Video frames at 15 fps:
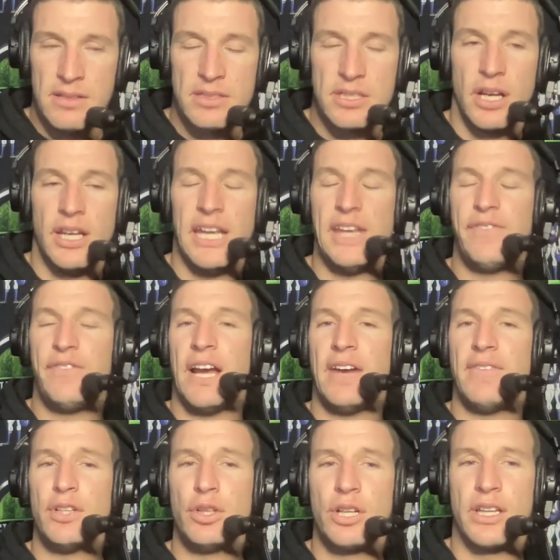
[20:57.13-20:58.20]
So if you
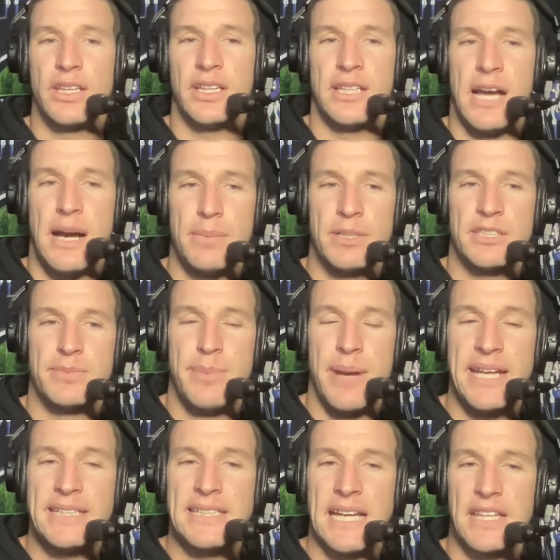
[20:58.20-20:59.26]
have a look at the numbers,
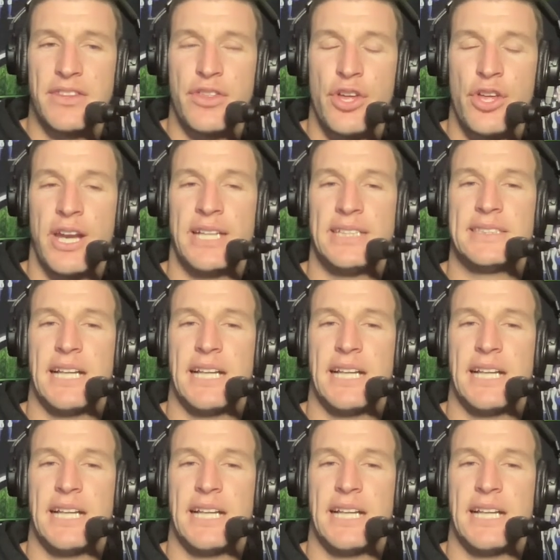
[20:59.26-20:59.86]
Meeks had 13